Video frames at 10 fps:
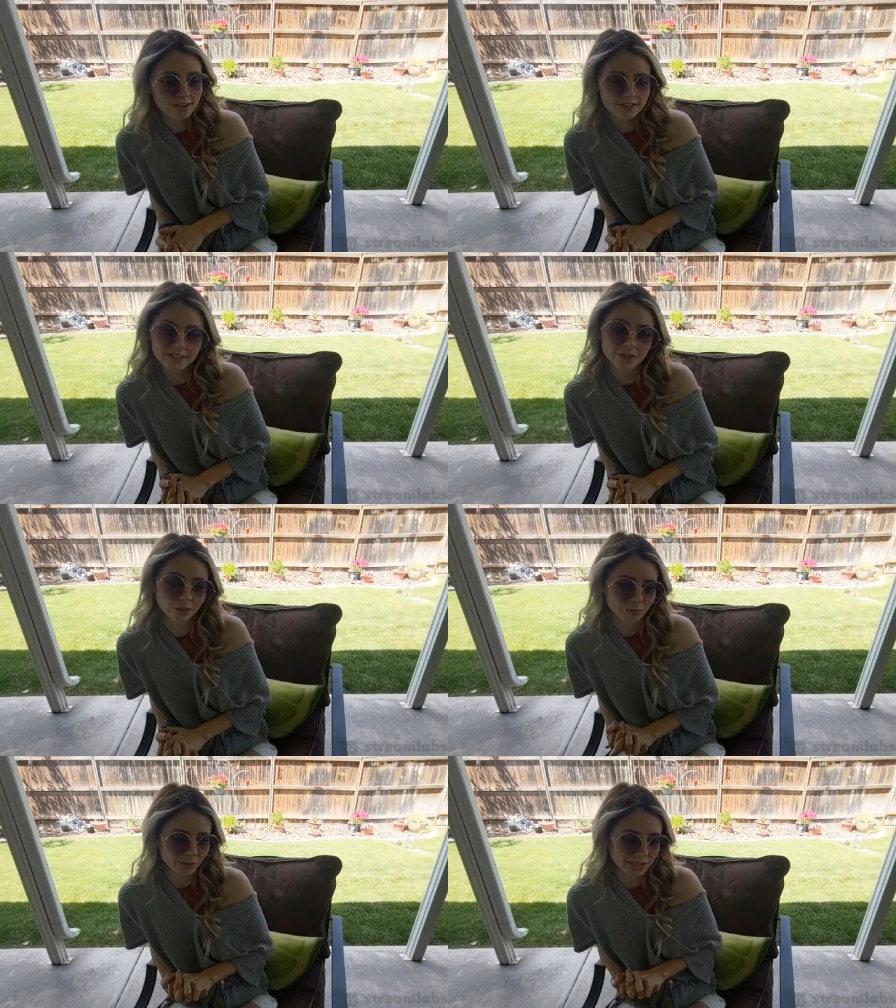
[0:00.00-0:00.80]
hard to see
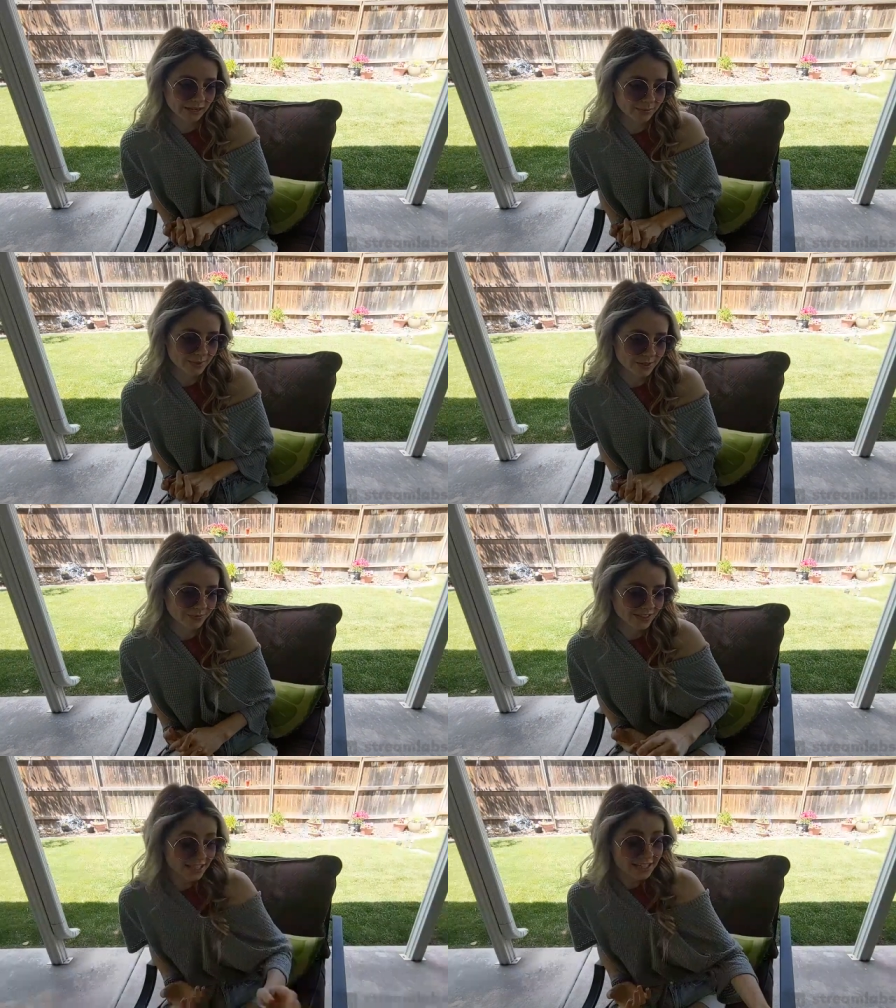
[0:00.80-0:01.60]
dark blue
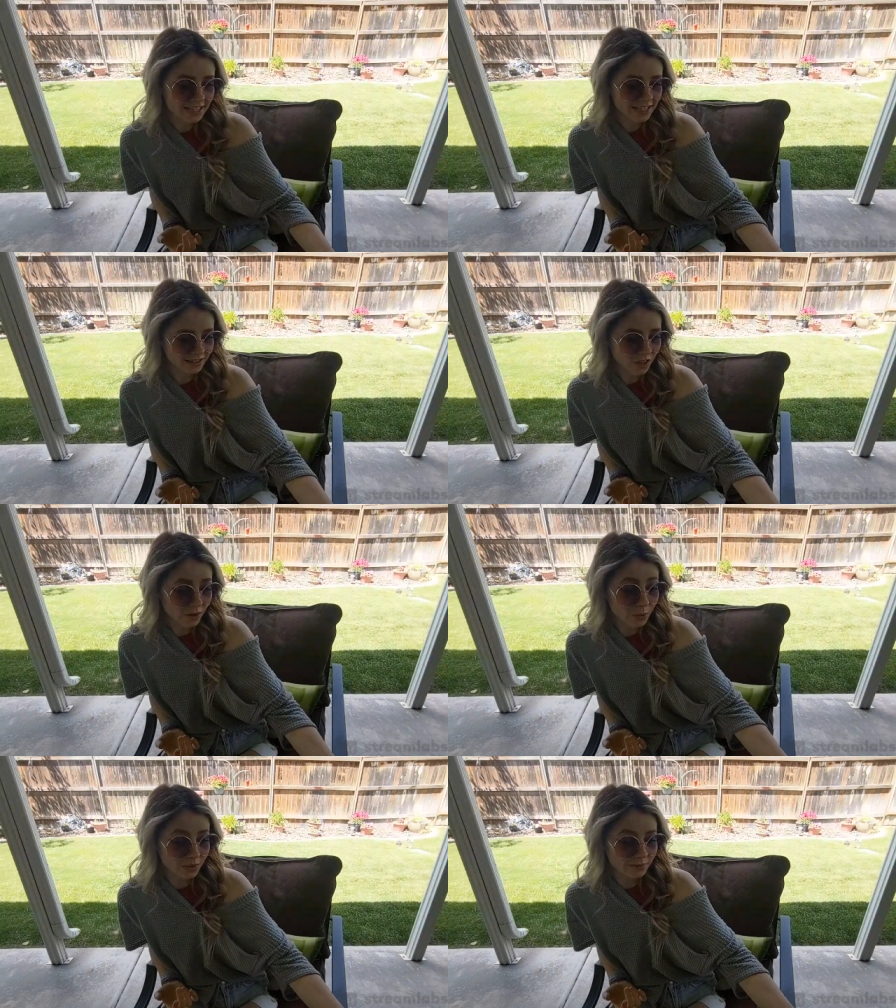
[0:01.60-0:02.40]
names. Cystic,
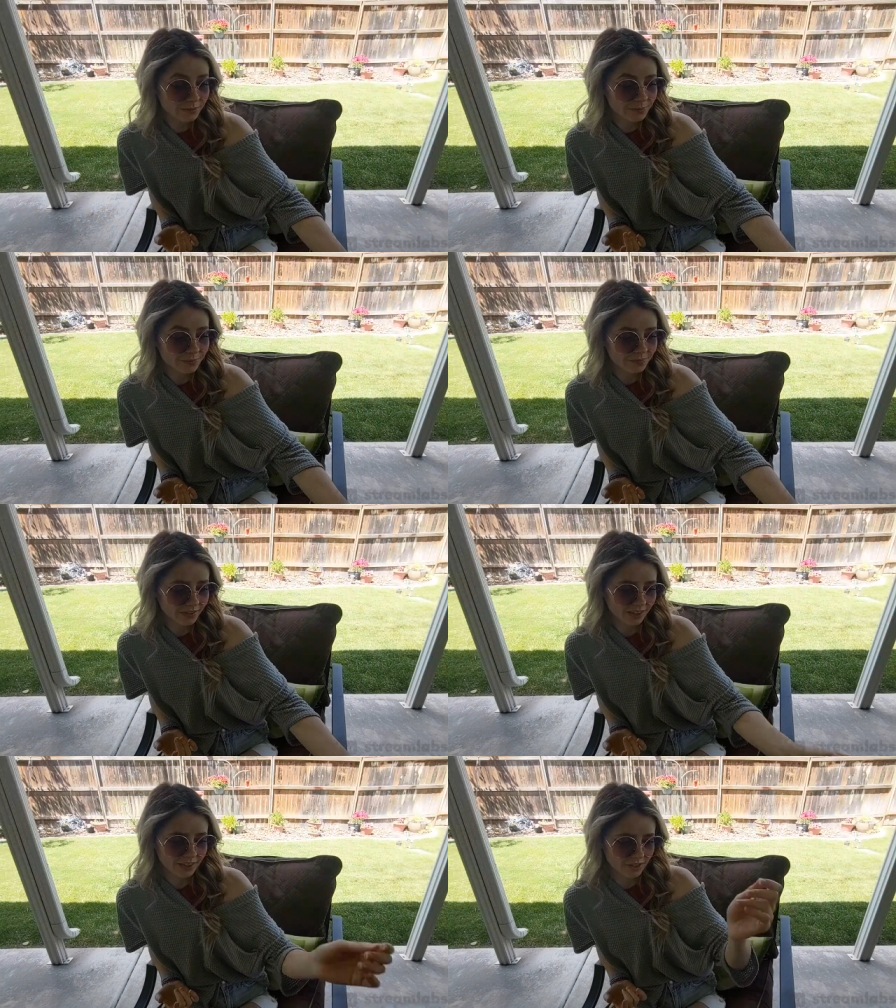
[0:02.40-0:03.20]
hello!
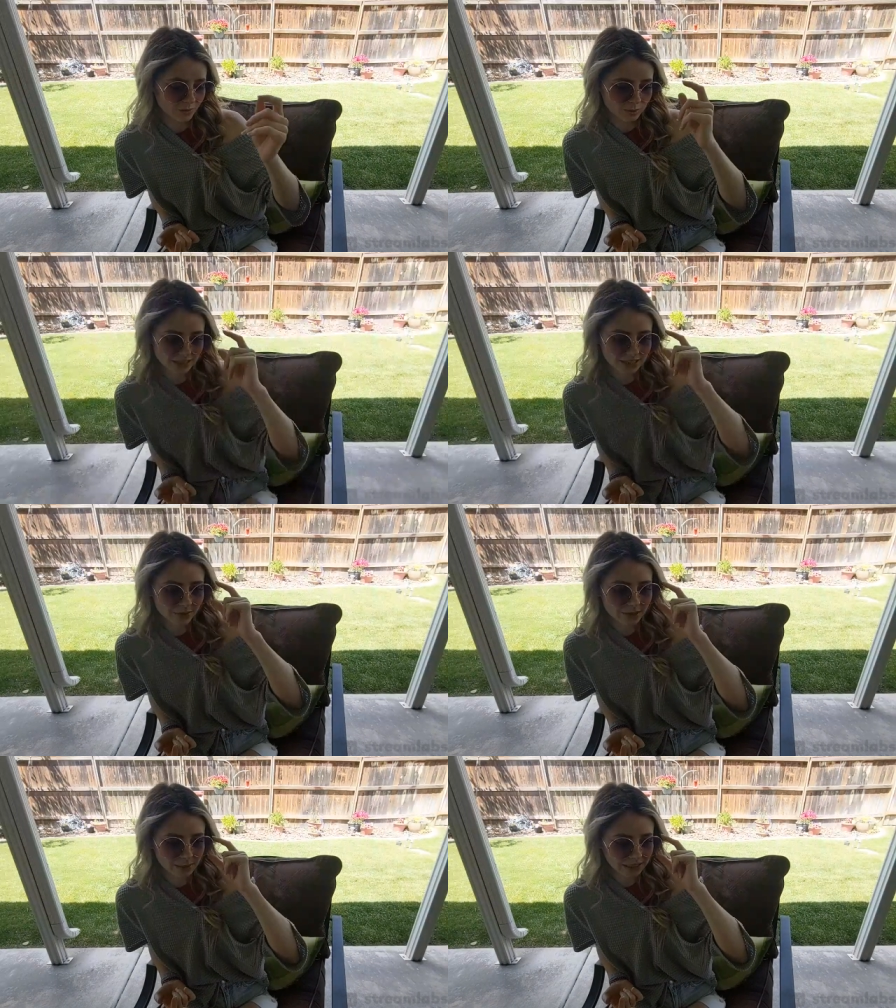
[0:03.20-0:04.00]
Just blends
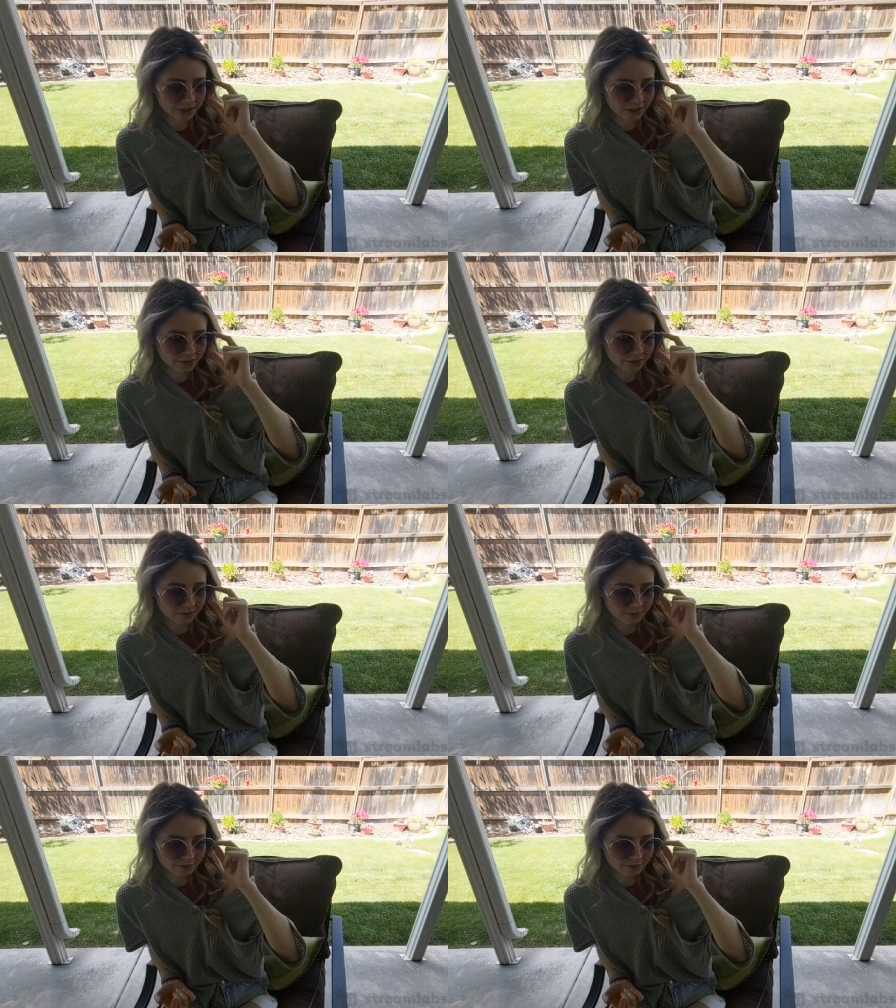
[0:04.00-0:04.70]
in with the background.